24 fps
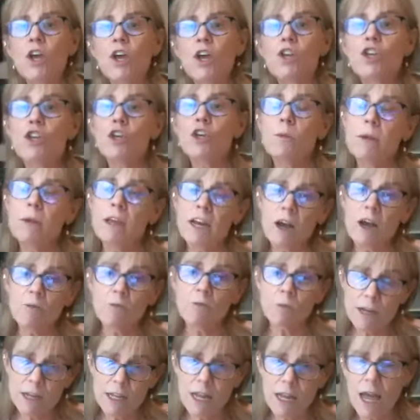you may not
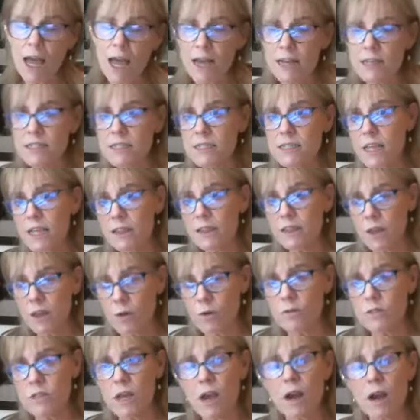realize that
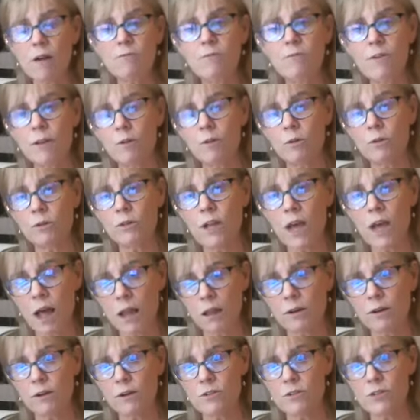those are federal
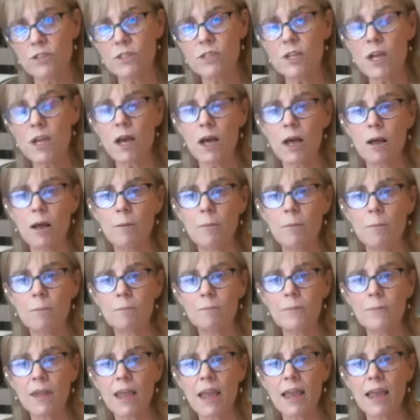dollars
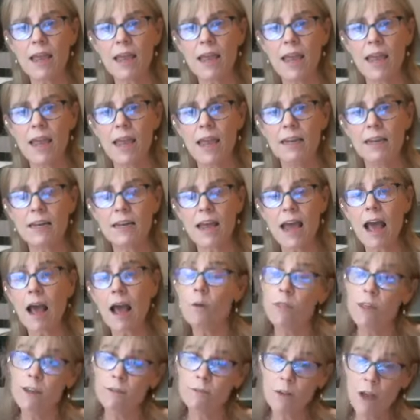and how
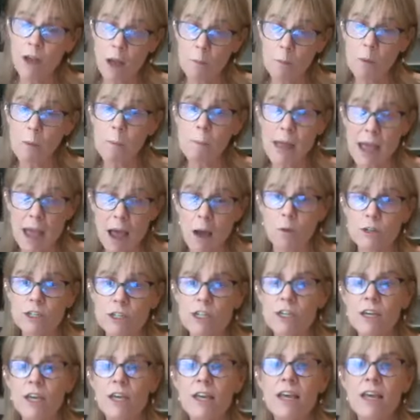they've come
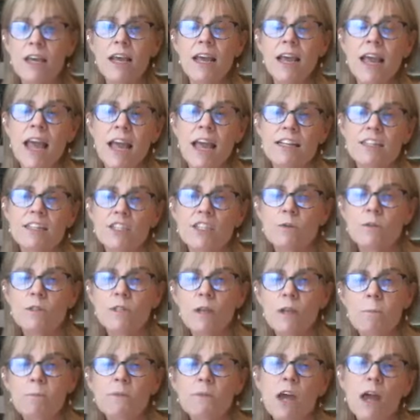about. And so
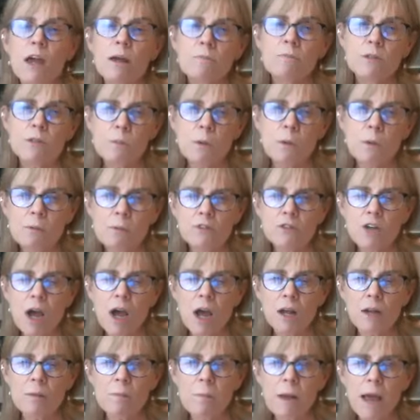sometimes people
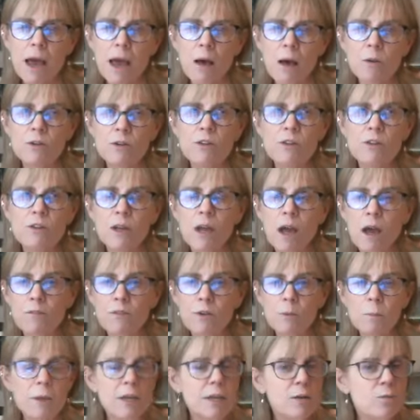talk about the
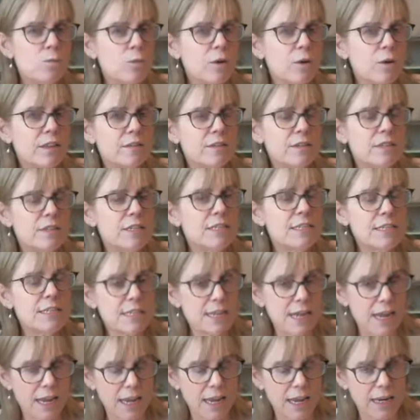government with
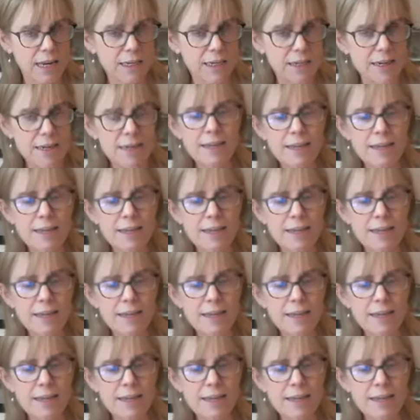disdain